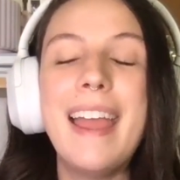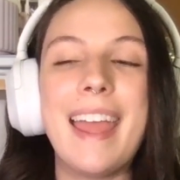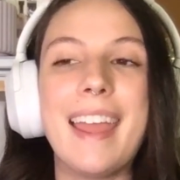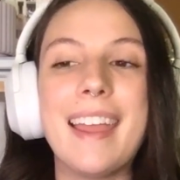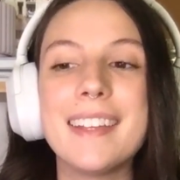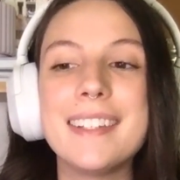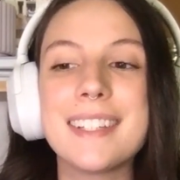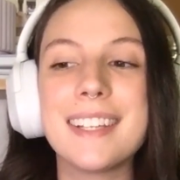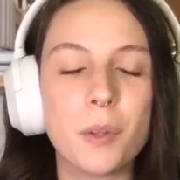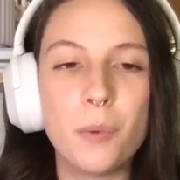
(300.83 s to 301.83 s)
And
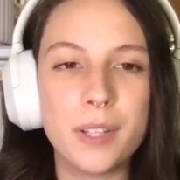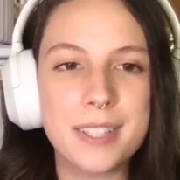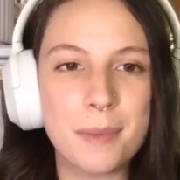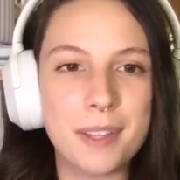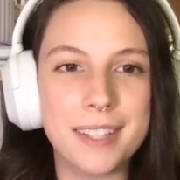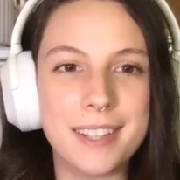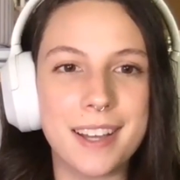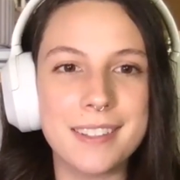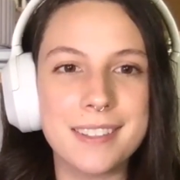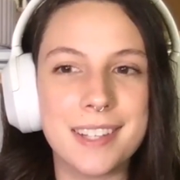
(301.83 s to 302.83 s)
when something like
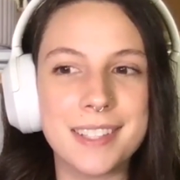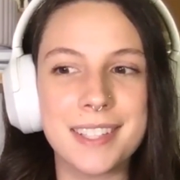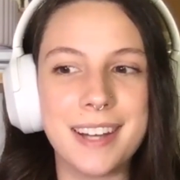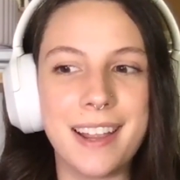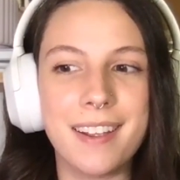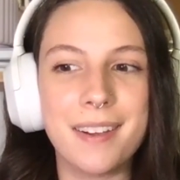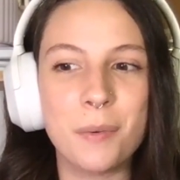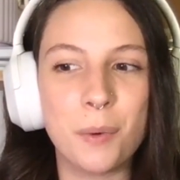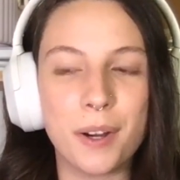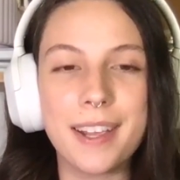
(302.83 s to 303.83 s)
that doesn't
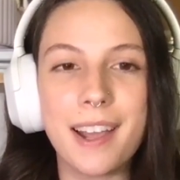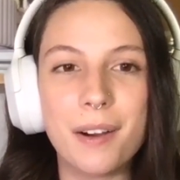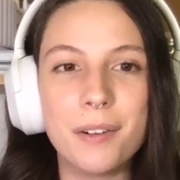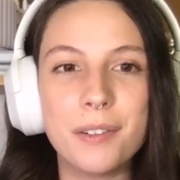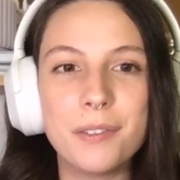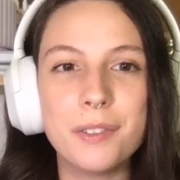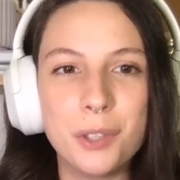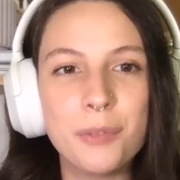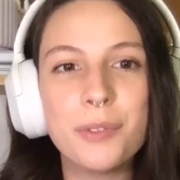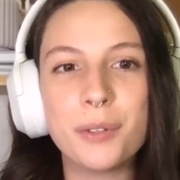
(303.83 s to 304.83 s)
work out,
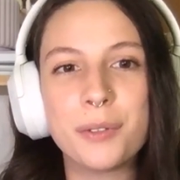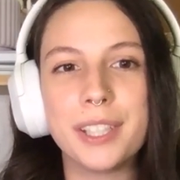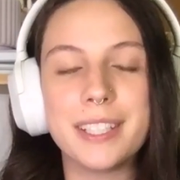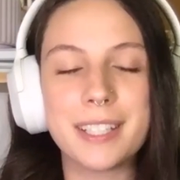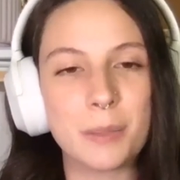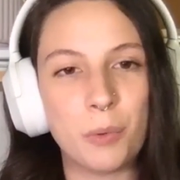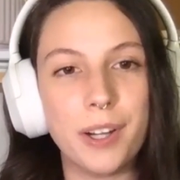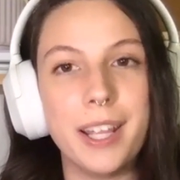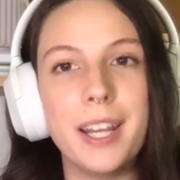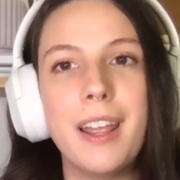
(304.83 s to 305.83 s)
you feel really
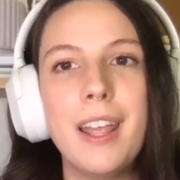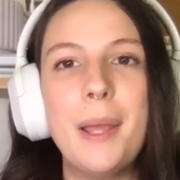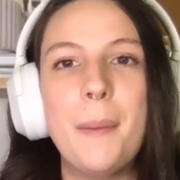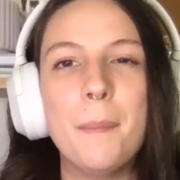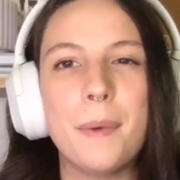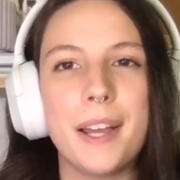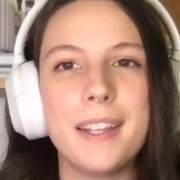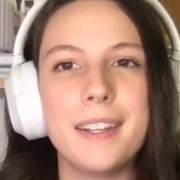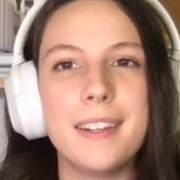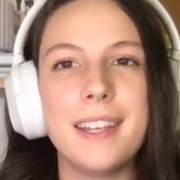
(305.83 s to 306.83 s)
disappointed.
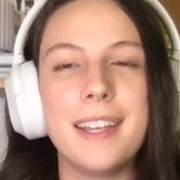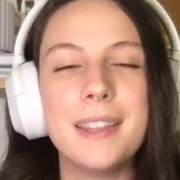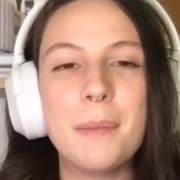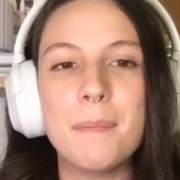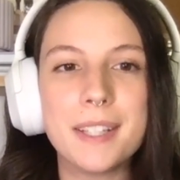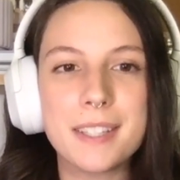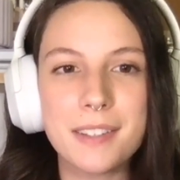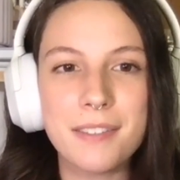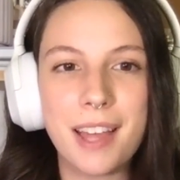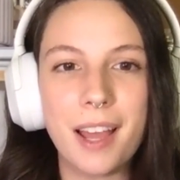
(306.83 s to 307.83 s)
But in the midst
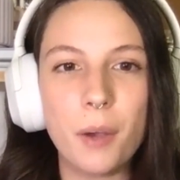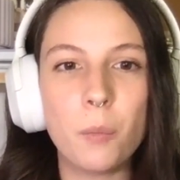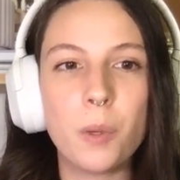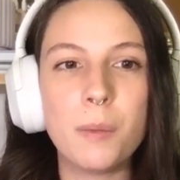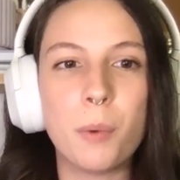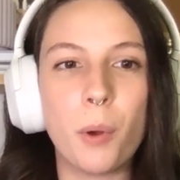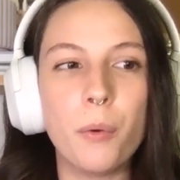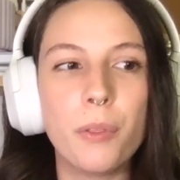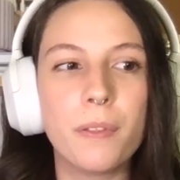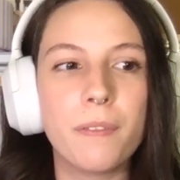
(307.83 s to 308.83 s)
of that, we
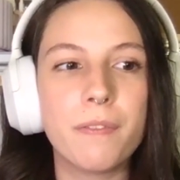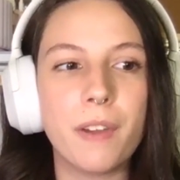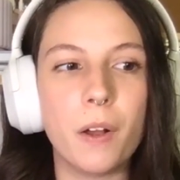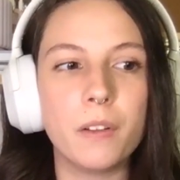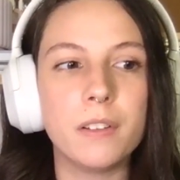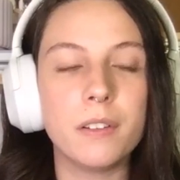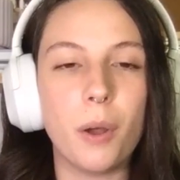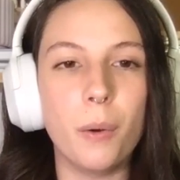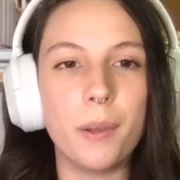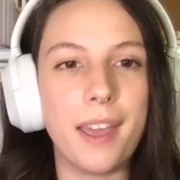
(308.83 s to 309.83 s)
both felt
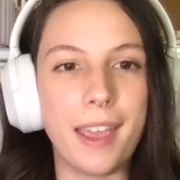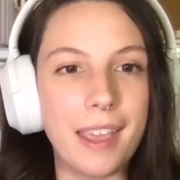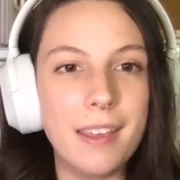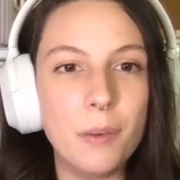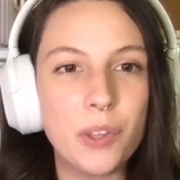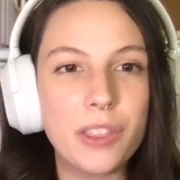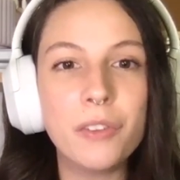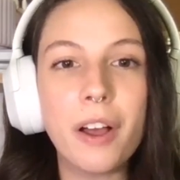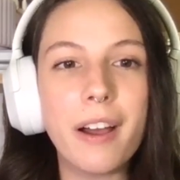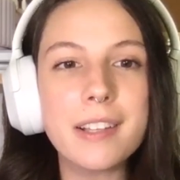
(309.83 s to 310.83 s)
okay with the
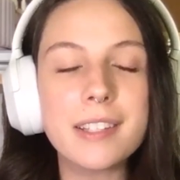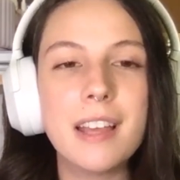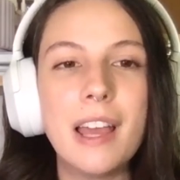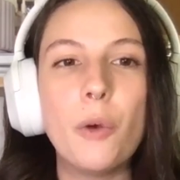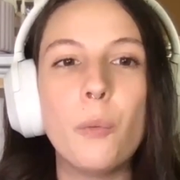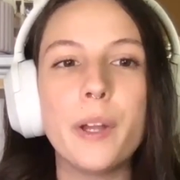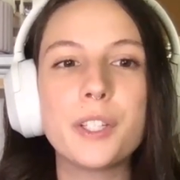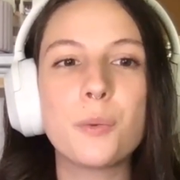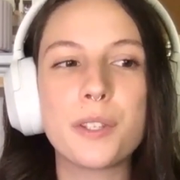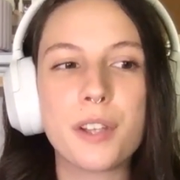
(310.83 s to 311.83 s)
loss,
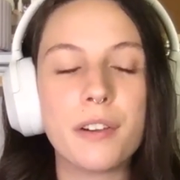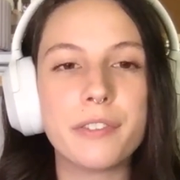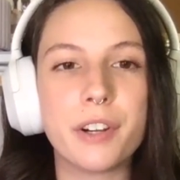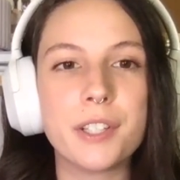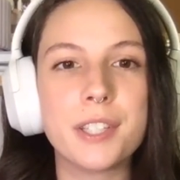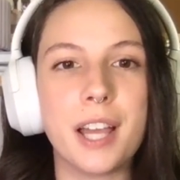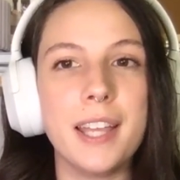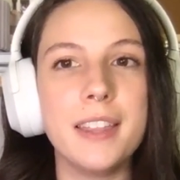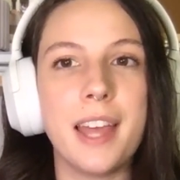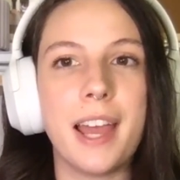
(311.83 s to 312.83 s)
which was our first
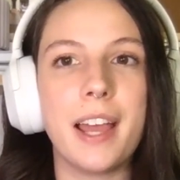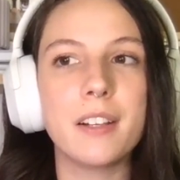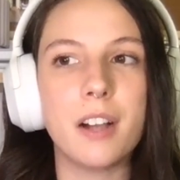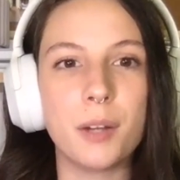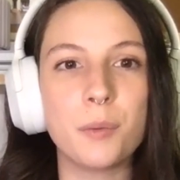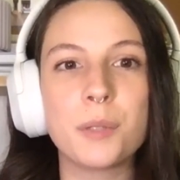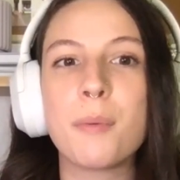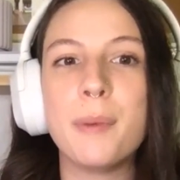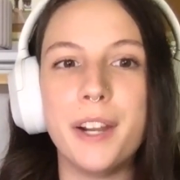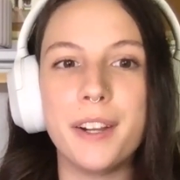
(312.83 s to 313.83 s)
sign that God was
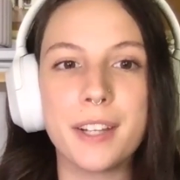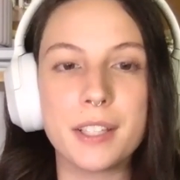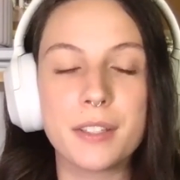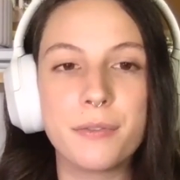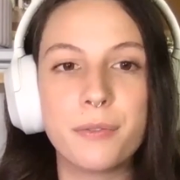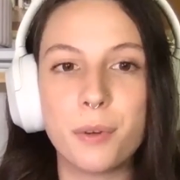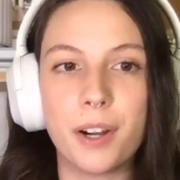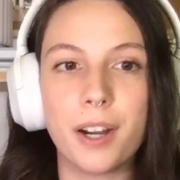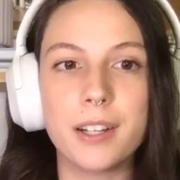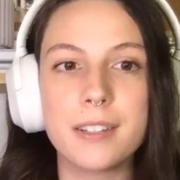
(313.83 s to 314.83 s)
preparing us
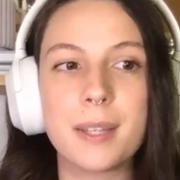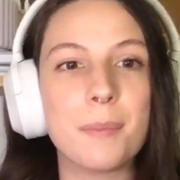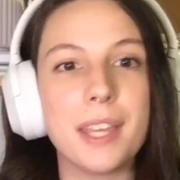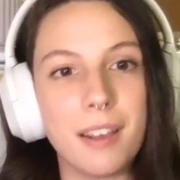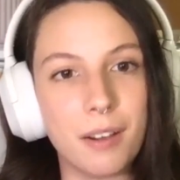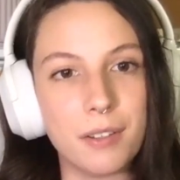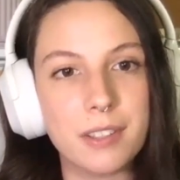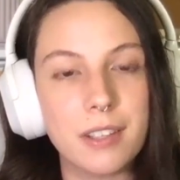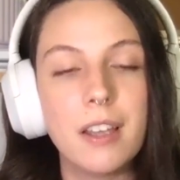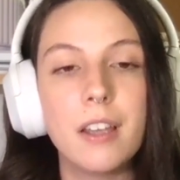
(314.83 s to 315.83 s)
for something
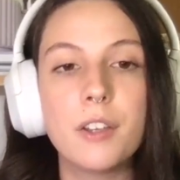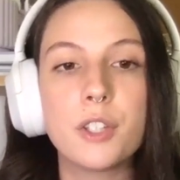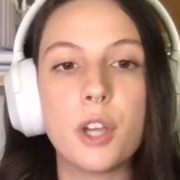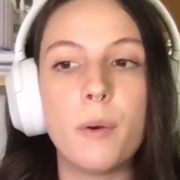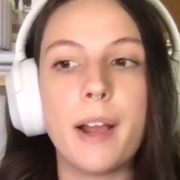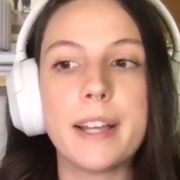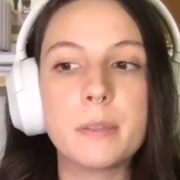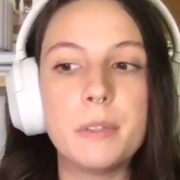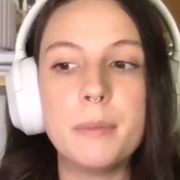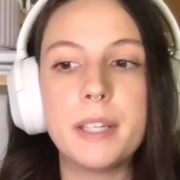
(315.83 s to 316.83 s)
else. So, as
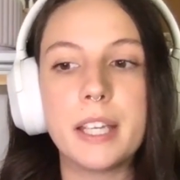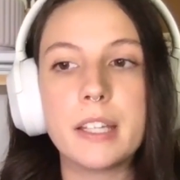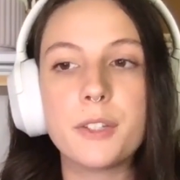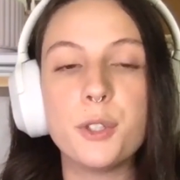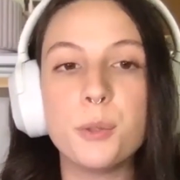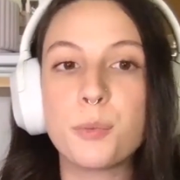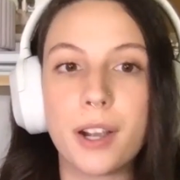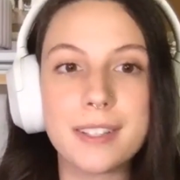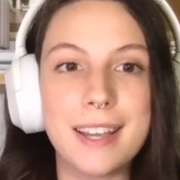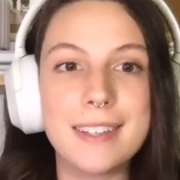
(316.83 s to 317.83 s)
we began to
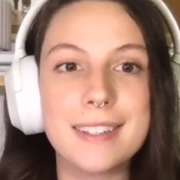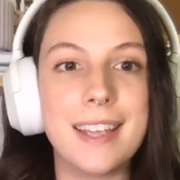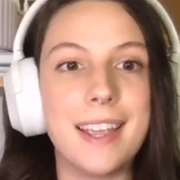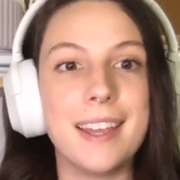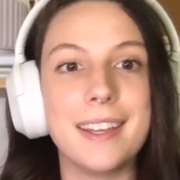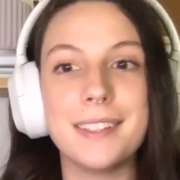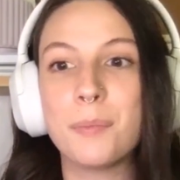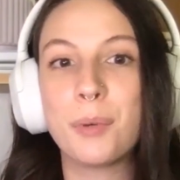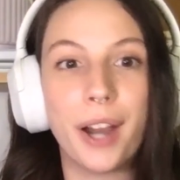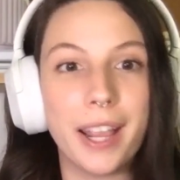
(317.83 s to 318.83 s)
process and
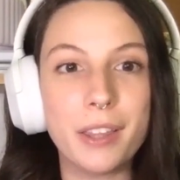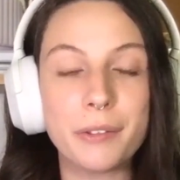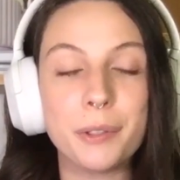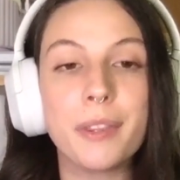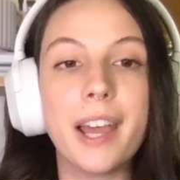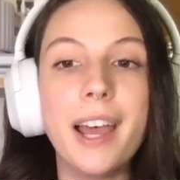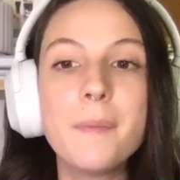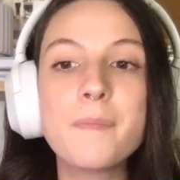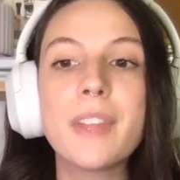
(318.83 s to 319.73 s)
pray through that,